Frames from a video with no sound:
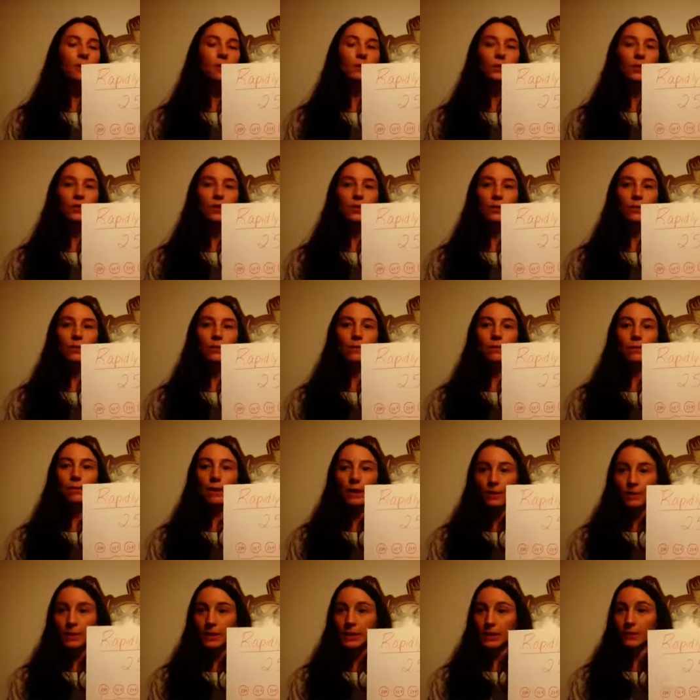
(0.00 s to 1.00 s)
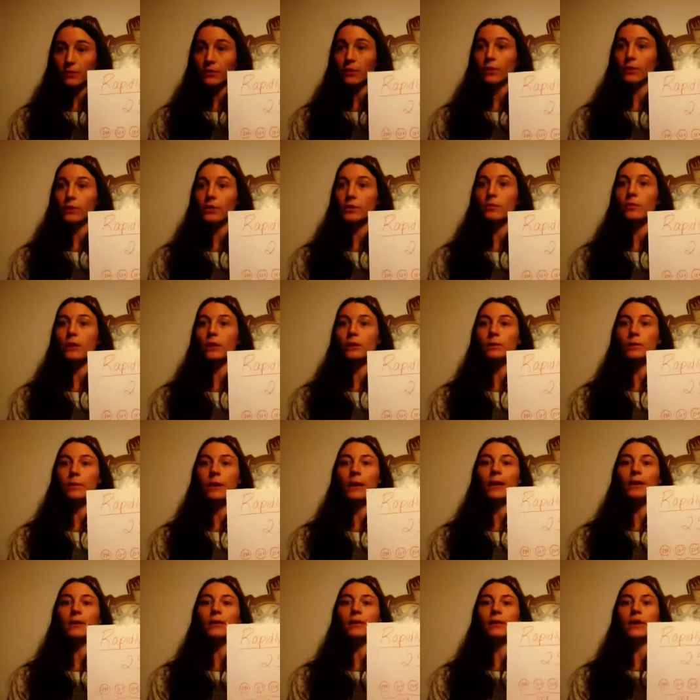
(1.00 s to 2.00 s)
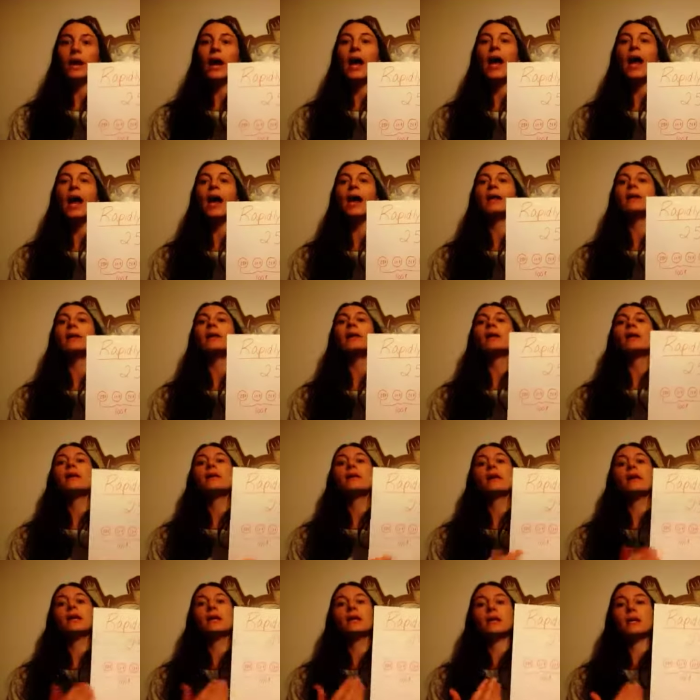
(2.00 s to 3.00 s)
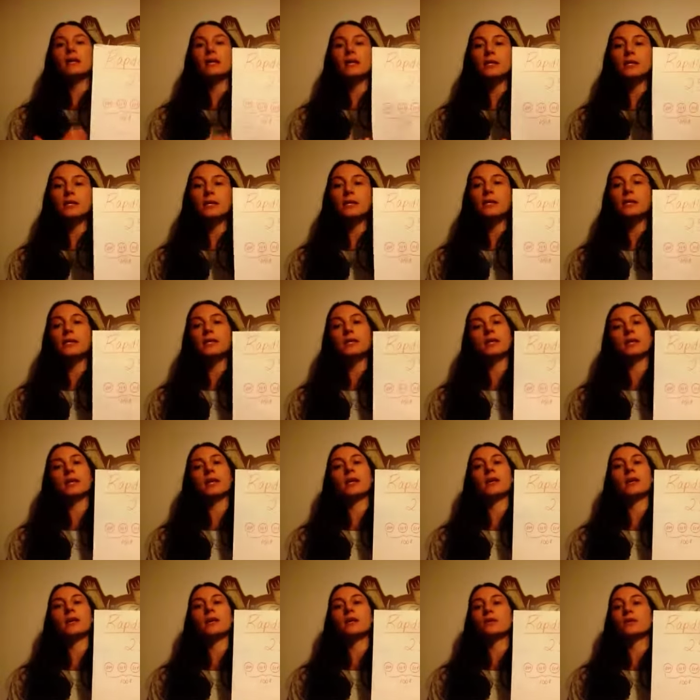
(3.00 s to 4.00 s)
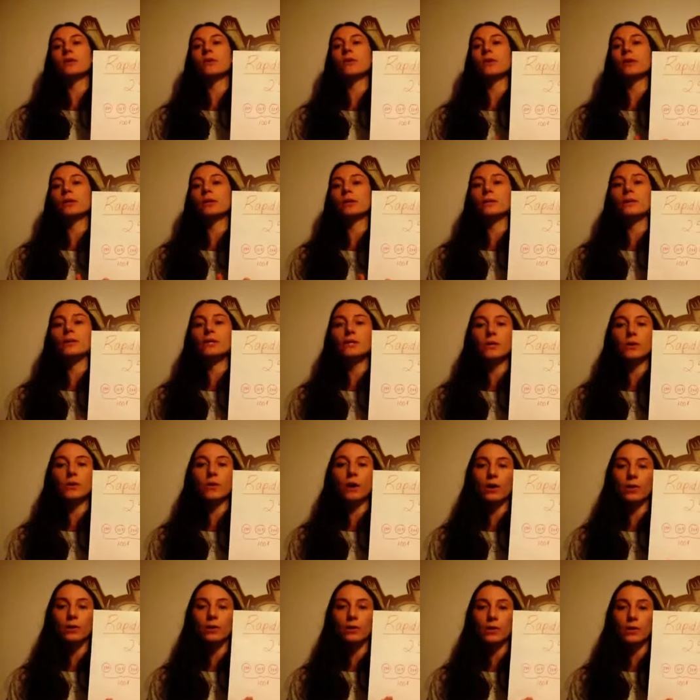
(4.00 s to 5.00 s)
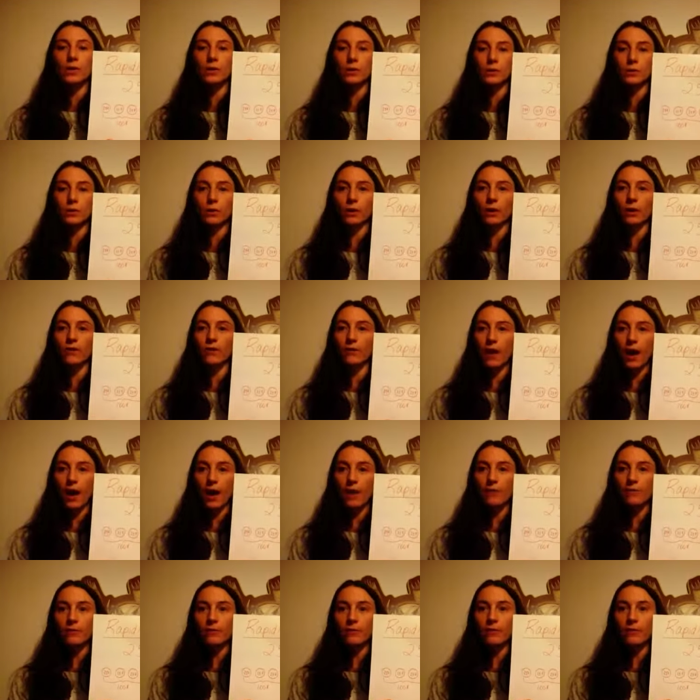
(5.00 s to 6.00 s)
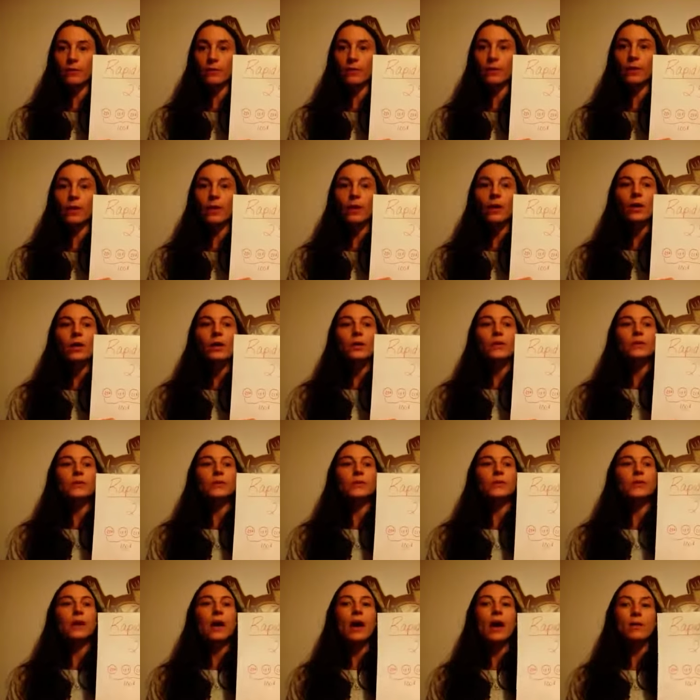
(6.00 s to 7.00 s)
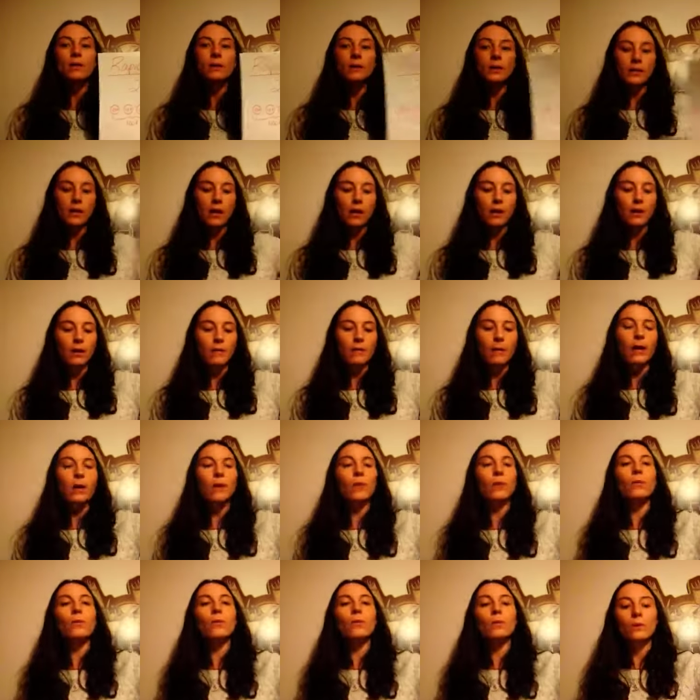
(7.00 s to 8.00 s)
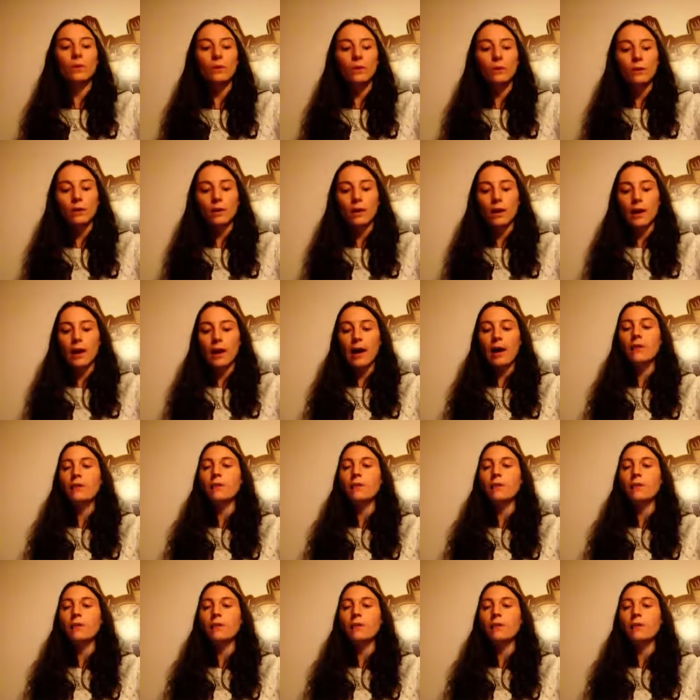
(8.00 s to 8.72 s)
which may be difficult to multiply in their head, they can easily see is going to be 225. So now we talk about, well, how